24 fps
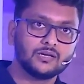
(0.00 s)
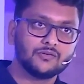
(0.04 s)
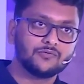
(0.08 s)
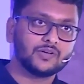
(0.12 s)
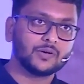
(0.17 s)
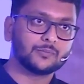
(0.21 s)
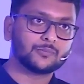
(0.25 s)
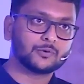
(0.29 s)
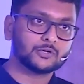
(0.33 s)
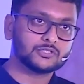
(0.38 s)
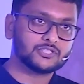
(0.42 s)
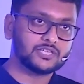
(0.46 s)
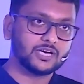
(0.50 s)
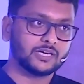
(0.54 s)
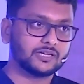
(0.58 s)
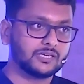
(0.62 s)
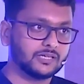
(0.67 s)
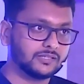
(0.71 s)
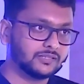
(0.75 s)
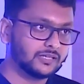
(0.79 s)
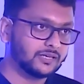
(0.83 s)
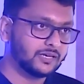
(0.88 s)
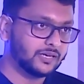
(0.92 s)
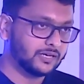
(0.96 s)
We are
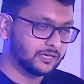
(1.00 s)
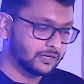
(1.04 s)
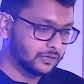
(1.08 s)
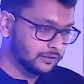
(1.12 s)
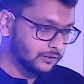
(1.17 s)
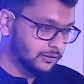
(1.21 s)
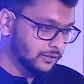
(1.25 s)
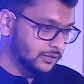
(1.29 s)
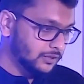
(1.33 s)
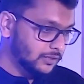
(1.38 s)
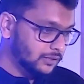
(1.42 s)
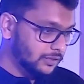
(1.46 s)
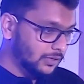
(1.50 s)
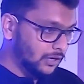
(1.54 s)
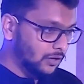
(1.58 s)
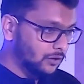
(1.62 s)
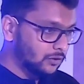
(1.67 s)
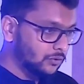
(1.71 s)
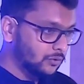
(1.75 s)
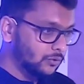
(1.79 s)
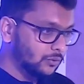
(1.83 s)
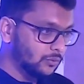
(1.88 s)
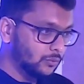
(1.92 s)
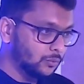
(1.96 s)
projecting the data.
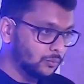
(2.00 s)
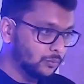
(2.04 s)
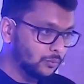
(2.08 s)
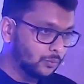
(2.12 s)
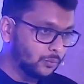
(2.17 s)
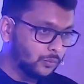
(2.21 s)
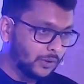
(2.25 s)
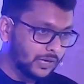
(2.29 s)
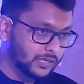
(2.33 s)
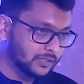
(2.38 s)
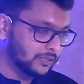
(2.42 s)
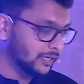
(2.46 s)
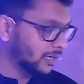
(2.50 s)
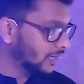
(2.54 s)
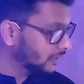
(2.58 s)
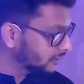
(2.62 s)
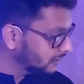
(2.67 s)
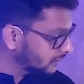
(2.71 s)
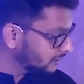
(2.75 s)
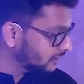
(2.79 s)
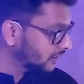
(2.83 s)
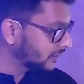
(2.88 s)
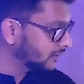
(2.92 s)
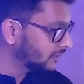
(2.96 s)
Now, one
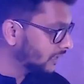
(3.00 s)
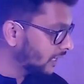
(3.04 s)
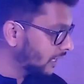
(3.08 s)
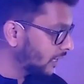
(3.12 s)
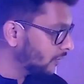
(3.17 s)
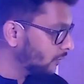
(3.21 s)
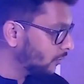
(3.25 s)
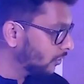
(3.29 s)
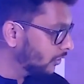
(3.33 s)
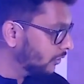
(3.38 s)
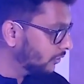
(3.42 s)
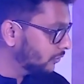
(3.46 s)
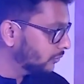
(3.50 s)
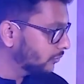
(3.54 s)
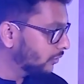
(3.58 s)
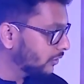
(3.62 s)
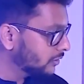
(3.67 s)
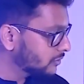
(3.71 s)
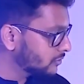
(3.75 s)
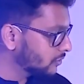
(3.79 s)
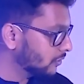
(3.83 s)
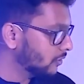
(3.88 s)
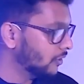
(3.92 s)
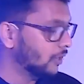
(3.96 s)
other thing that I want to
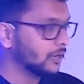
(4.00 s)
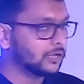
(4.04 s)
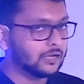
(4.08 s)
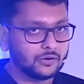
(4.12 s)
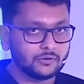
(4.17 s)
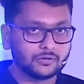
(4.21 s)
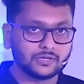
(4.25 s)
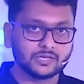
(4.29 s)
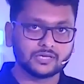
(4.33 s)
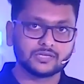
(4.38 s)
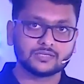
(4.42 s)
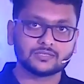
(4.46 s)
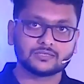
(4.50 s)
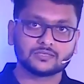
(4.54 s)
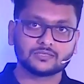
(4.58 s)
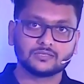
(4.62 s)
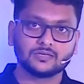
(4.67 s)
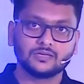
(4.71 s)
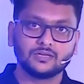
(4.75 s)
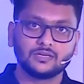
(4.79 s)
also call out is